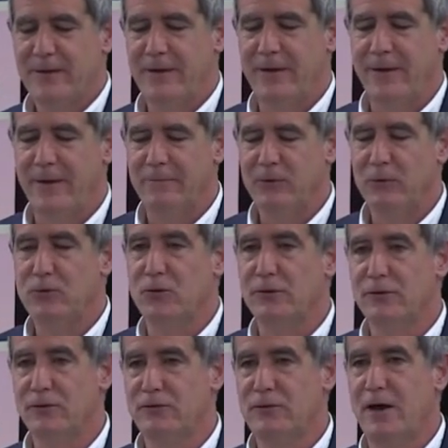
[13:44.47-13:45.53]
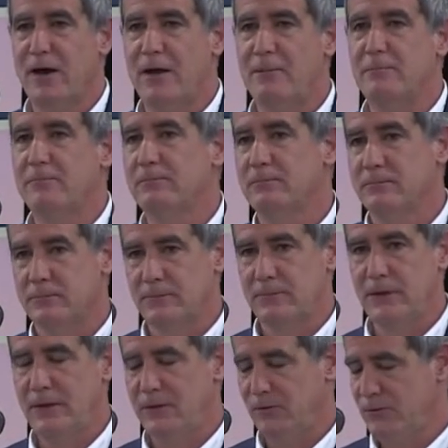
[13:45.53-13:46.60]
Um, you know, during this time,
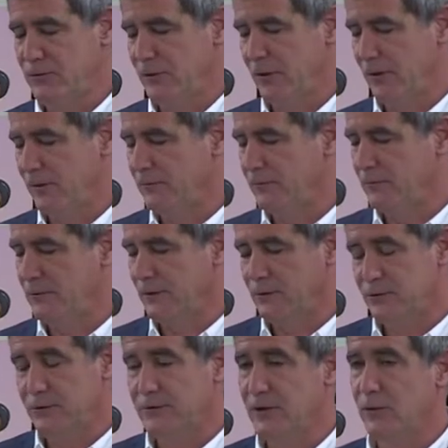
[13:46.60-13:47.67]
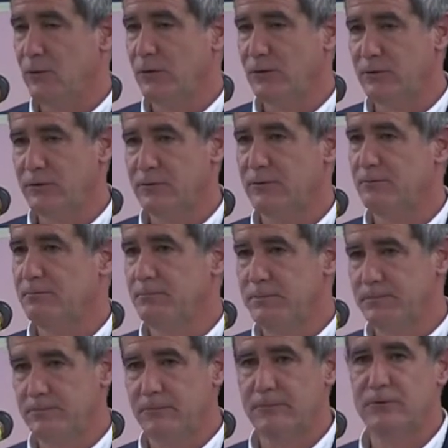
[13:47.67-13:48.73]
he's, uh, he's continuing his
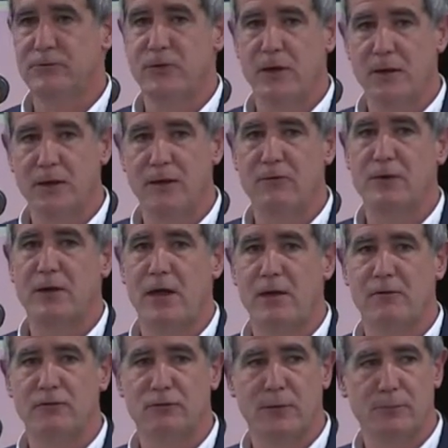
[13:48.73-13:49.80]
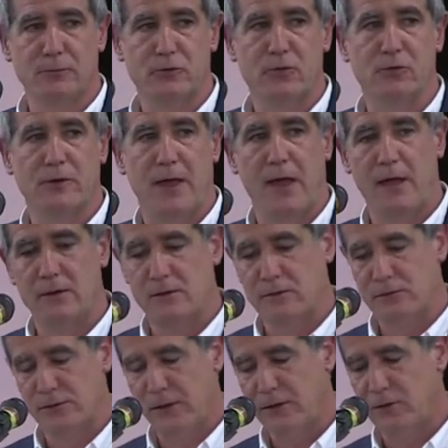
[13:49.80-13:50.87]
study every day of scripture and
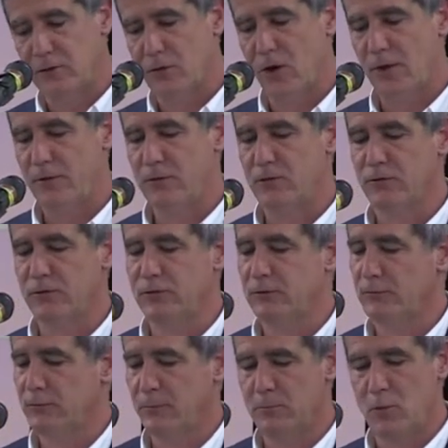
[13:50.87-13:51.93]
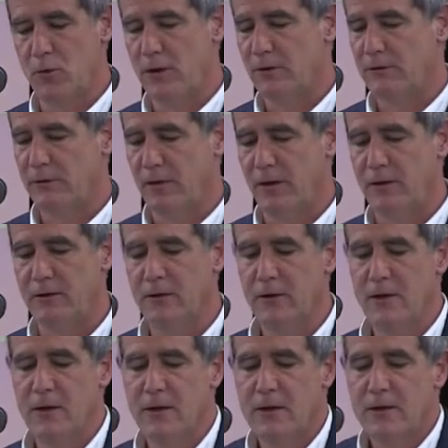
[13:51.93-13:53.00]
secular authors from morning to night.
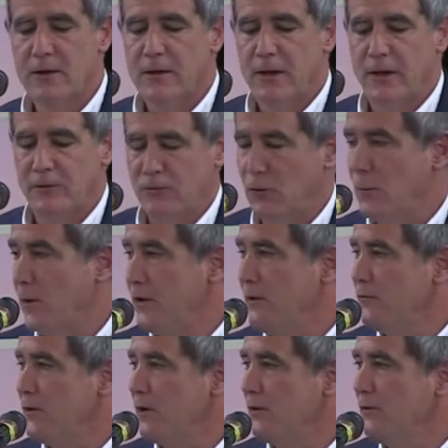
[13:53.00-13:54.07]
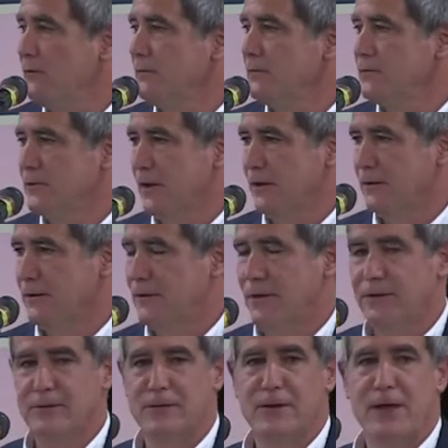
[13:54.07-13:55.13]
And so one evening, it's getting to the
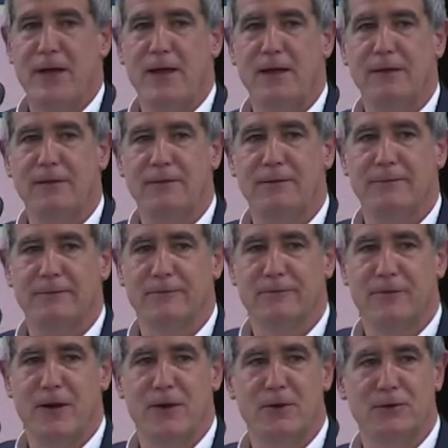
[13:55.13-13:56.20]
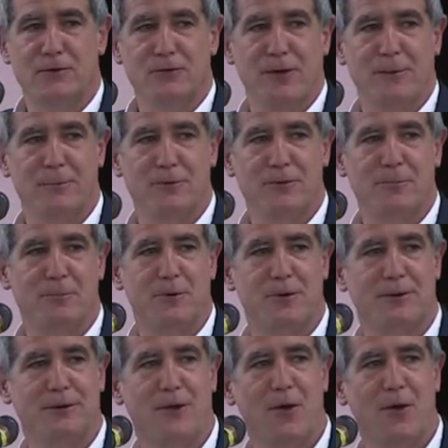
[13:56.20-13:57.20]
end of the day, the fire in his chambers burning